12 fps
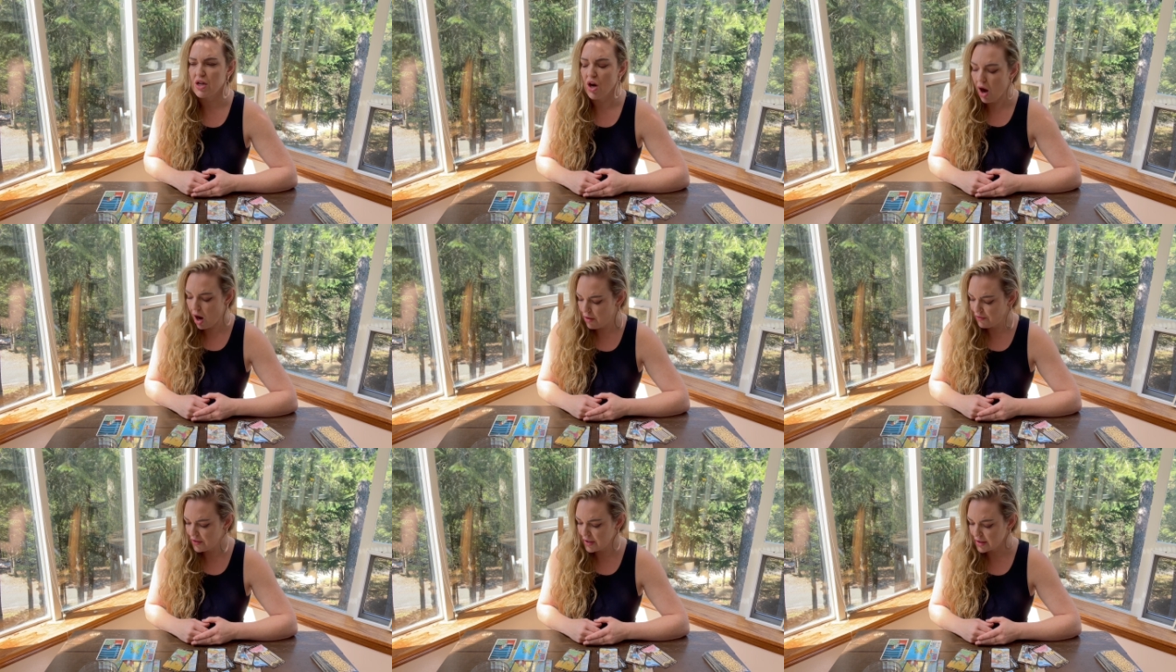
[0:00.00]

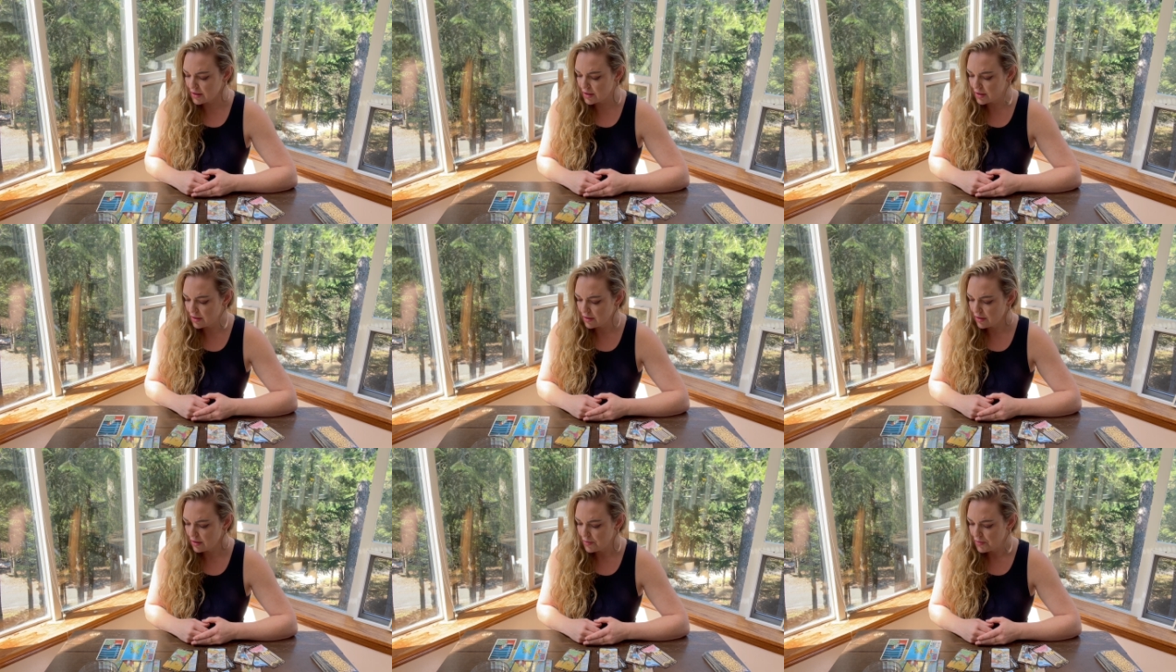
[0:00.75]
confident.
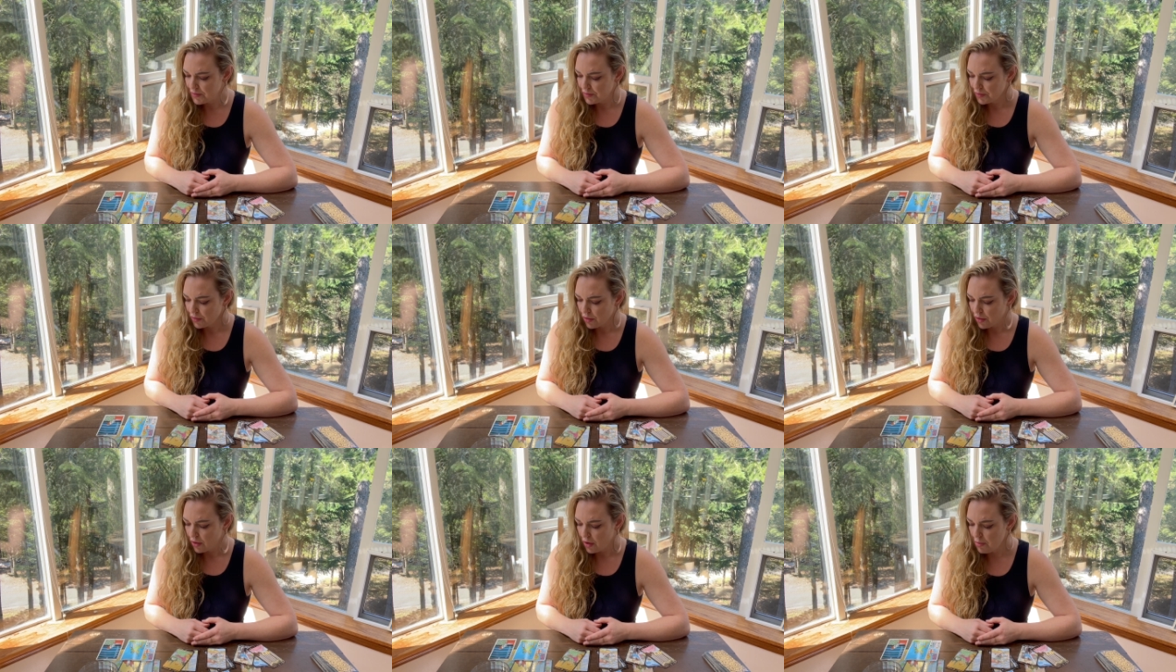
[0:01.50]

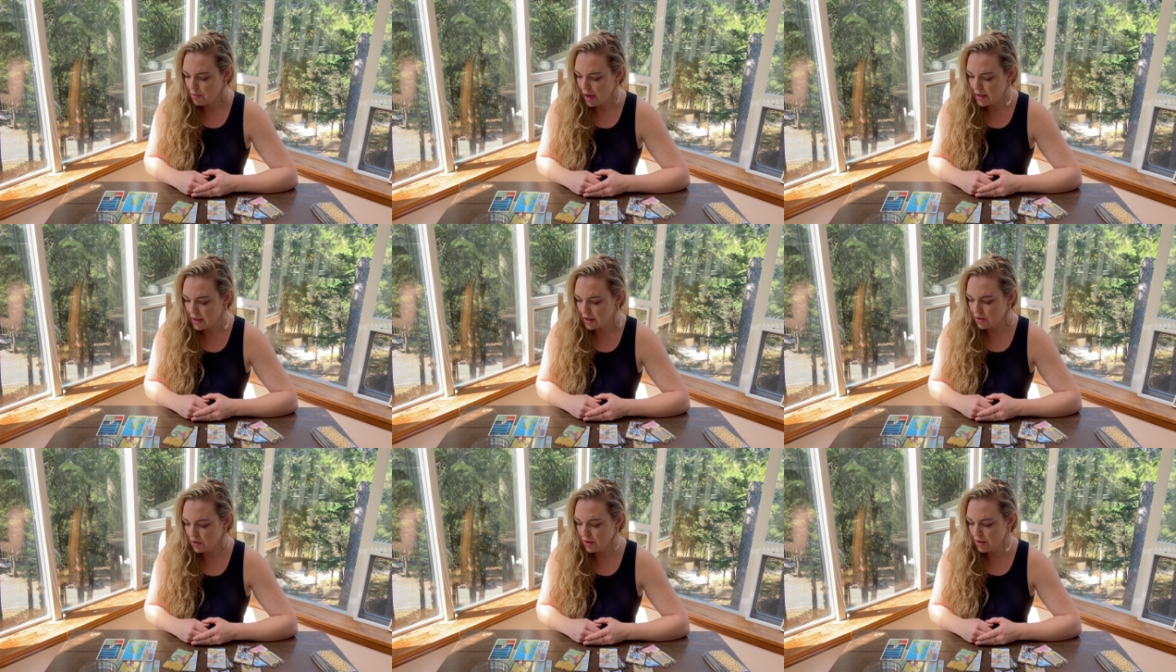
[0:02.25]
But
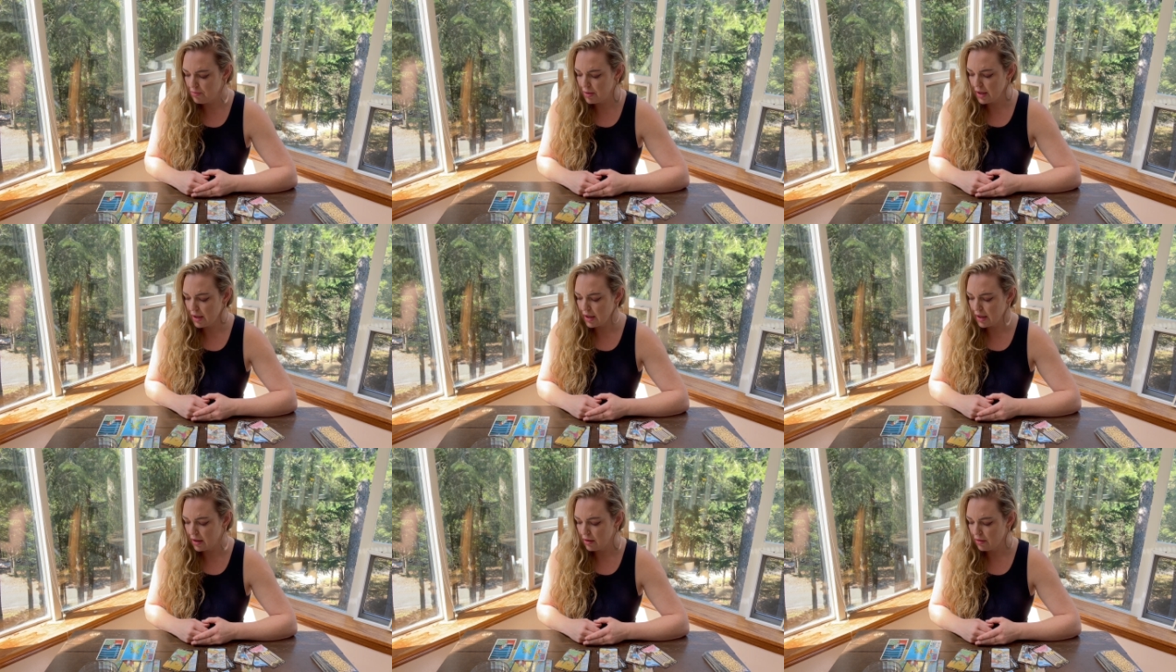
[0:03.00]
it could
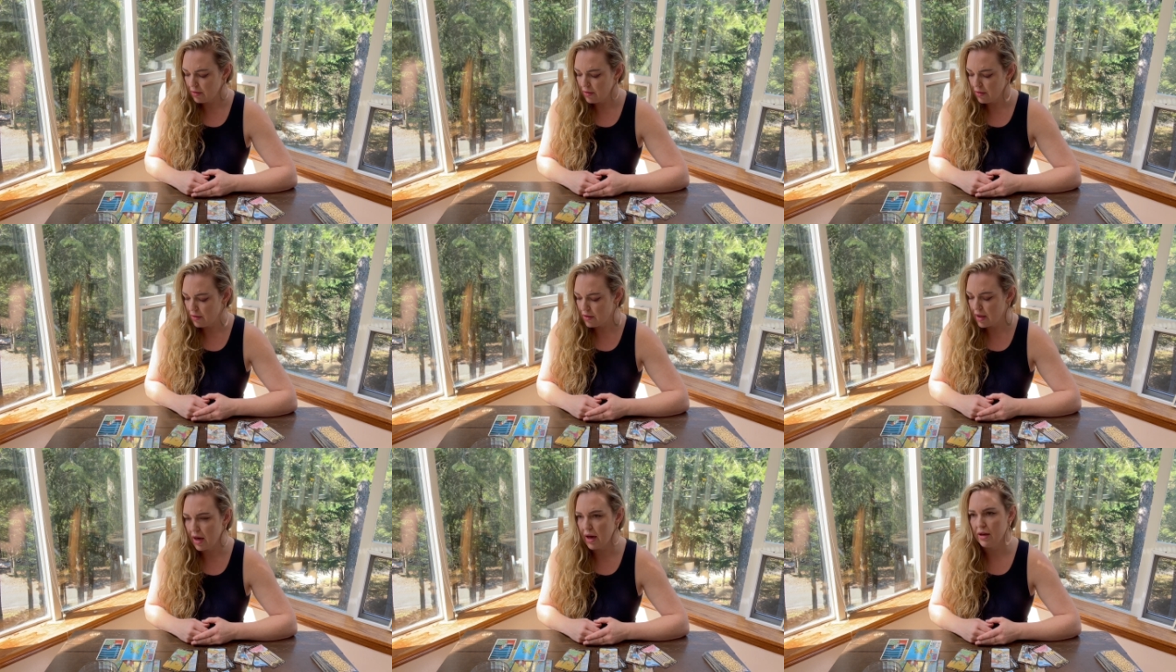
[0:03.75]
be
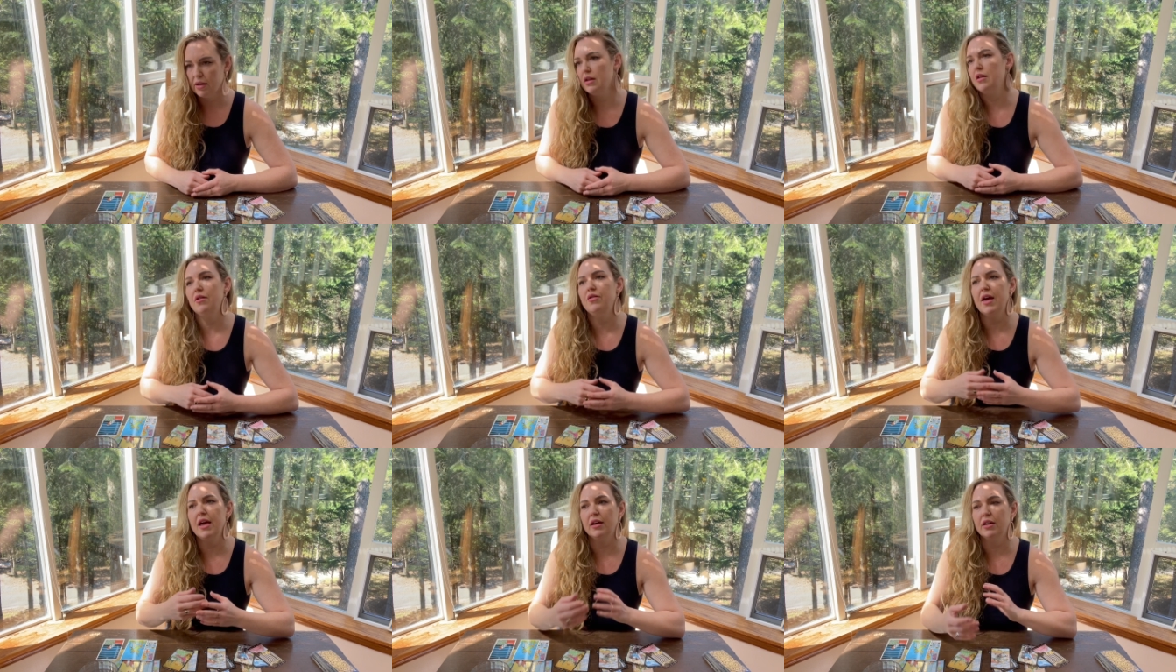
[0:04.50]
that
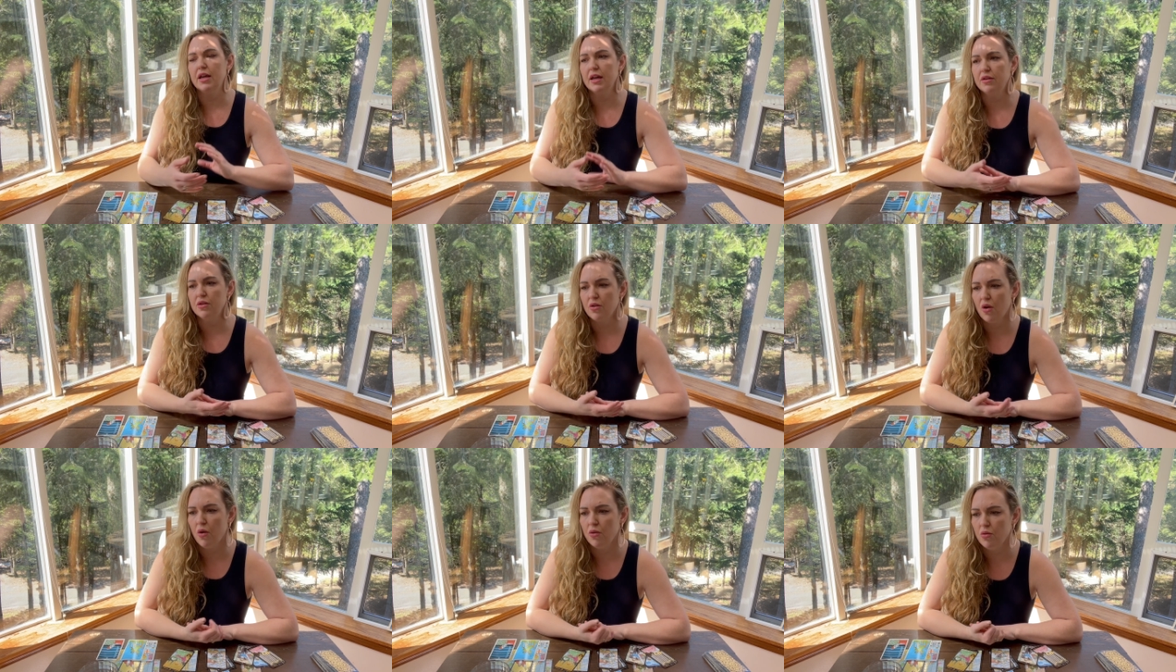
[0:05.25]
they could get in
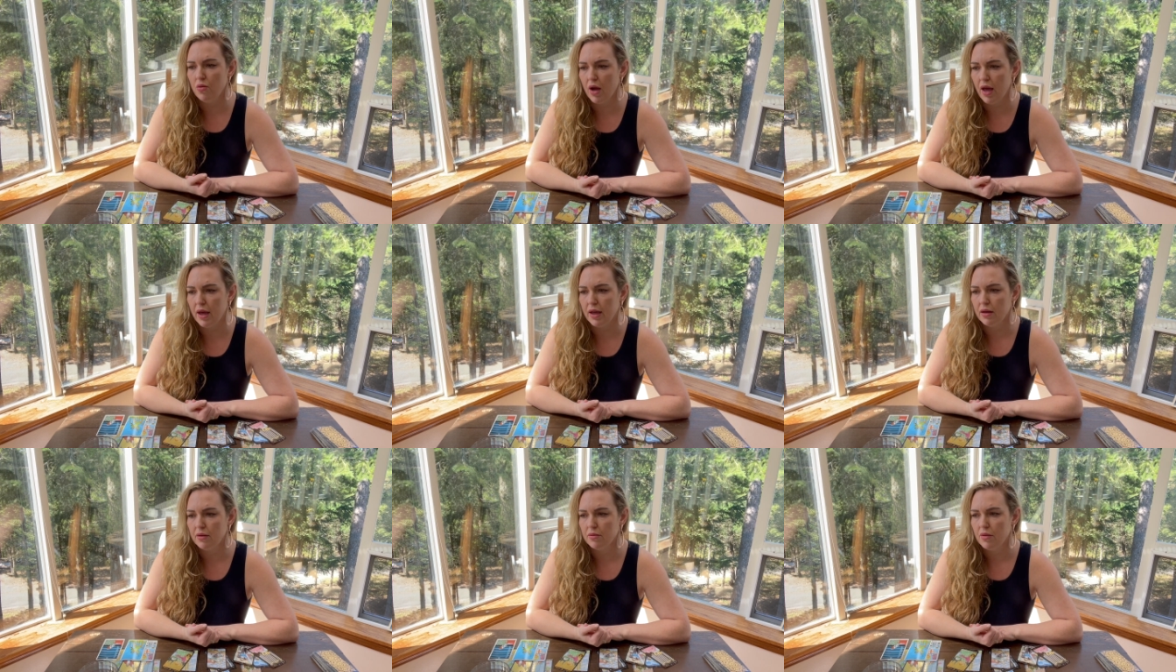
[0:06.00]
their own
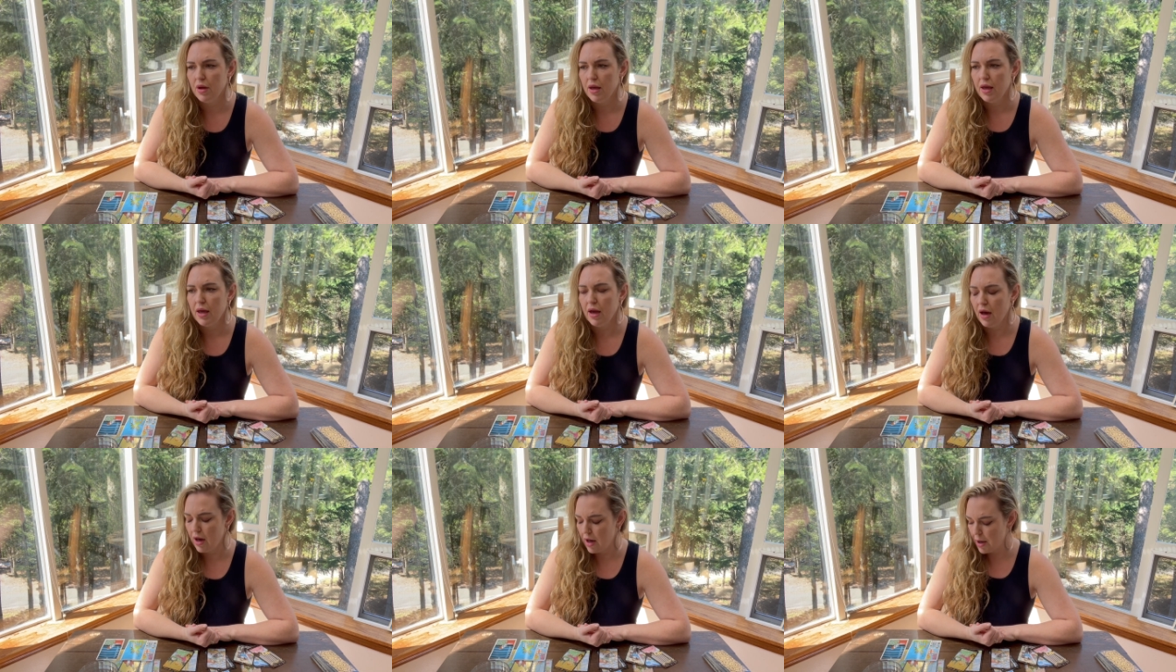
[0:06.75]
way.
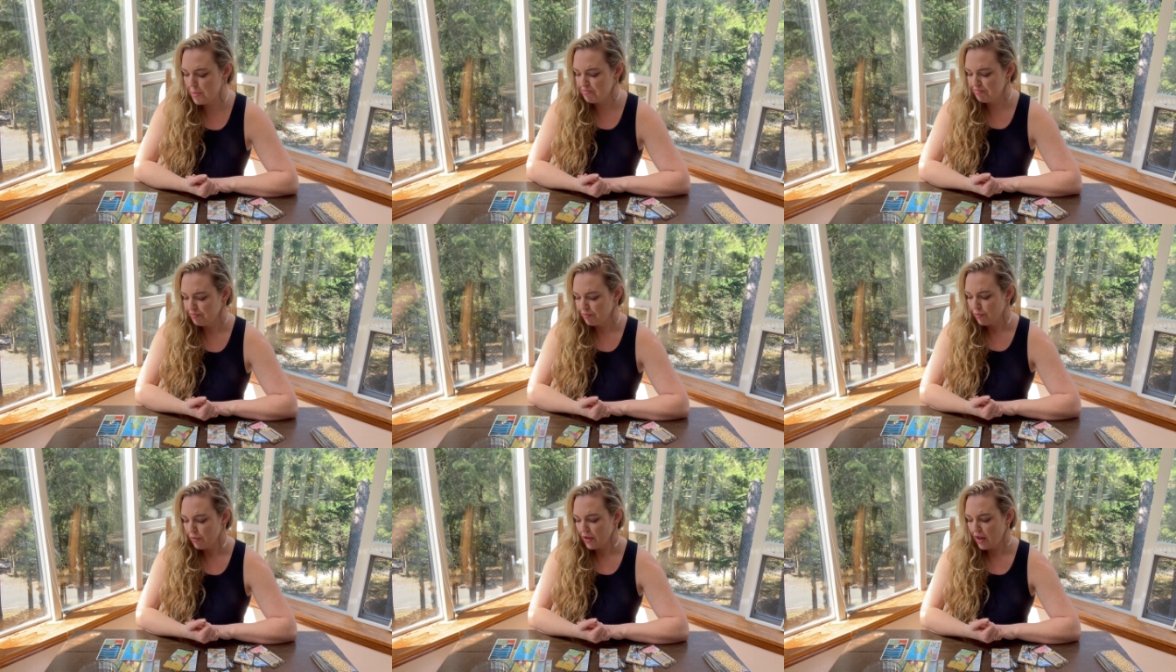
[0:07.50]

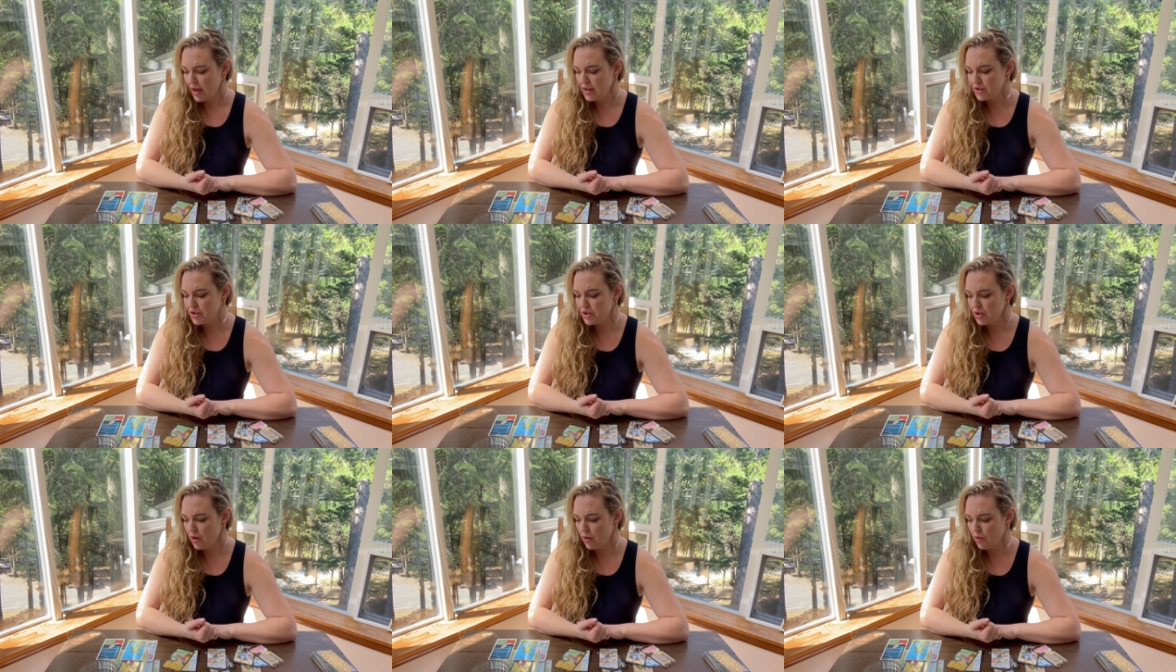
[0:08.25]
Um, and
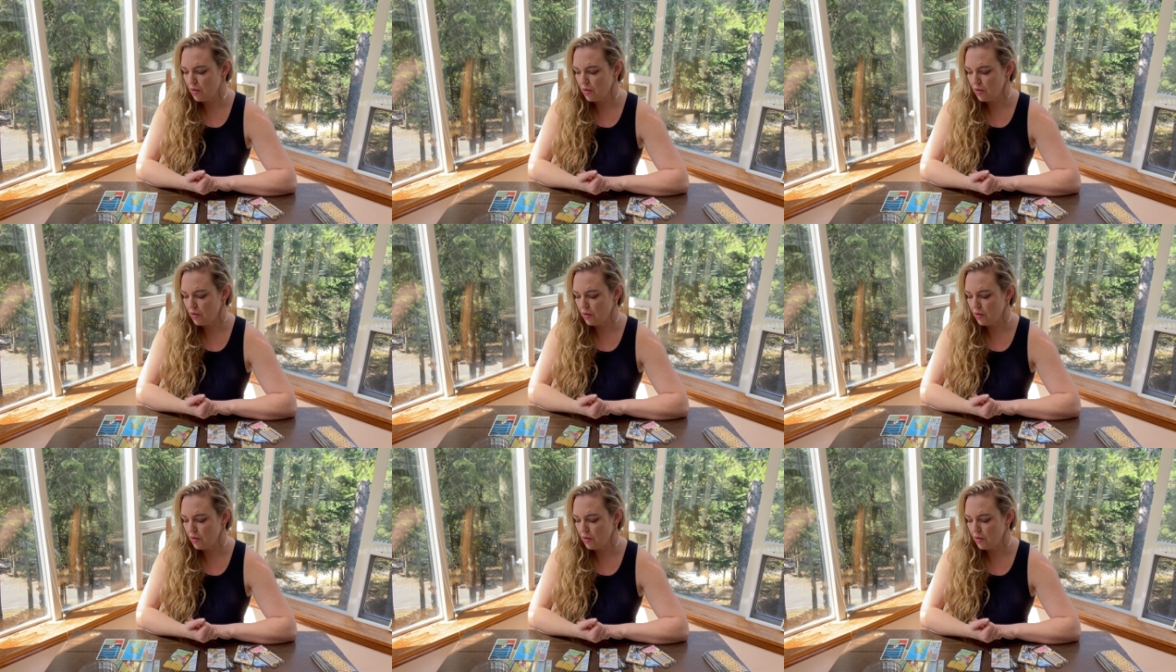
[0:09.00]
so